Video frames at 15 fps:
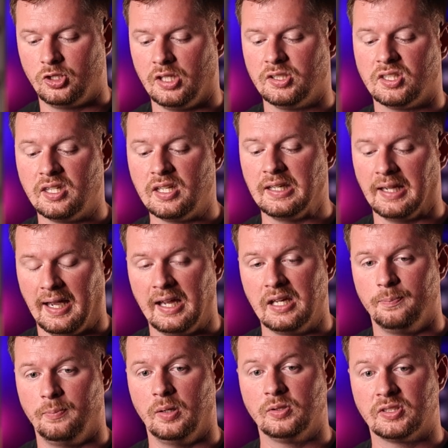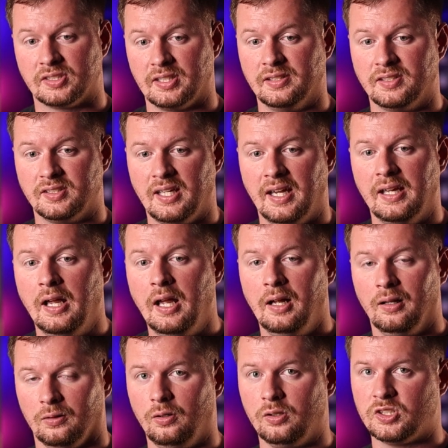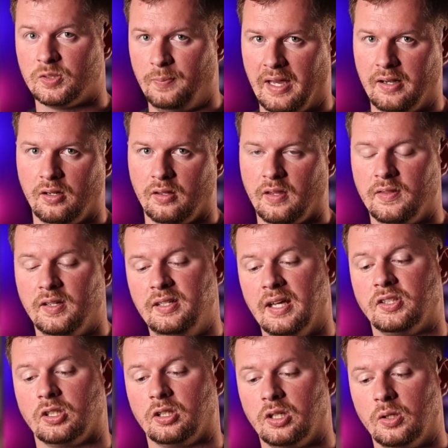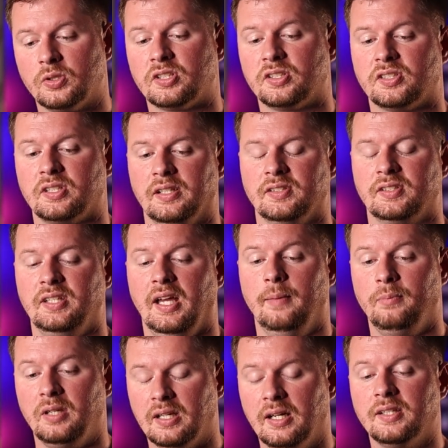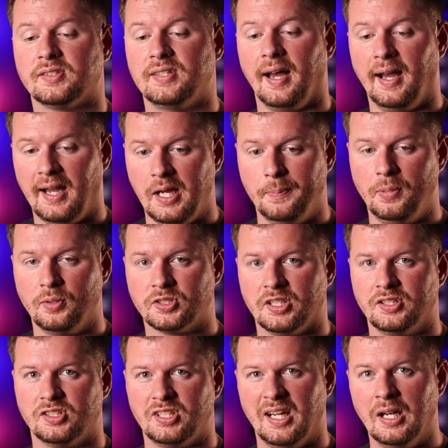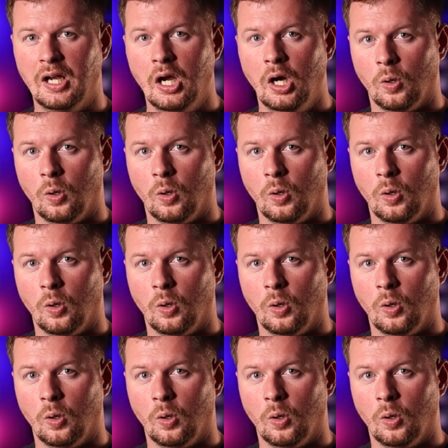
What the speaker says: just the Hypo Sunset looks better than the Desert Ghost Sunset, because the Hypo Sunset